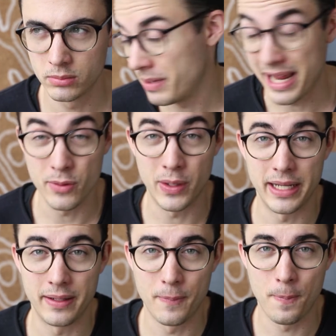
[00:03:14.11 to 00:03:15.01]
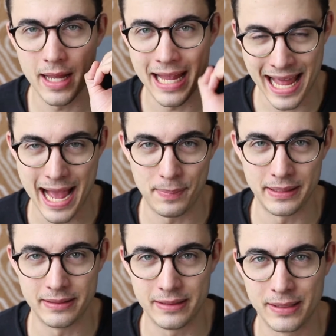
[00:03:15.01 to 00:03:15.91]
But anyway, it
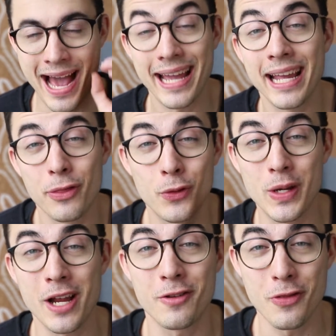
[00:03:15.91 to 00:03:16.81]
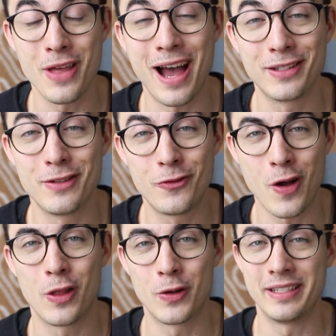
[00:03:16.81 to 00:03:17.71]
happened. I hit 300,000
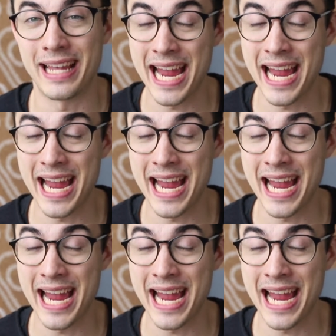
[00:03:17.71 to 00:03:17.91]
followers,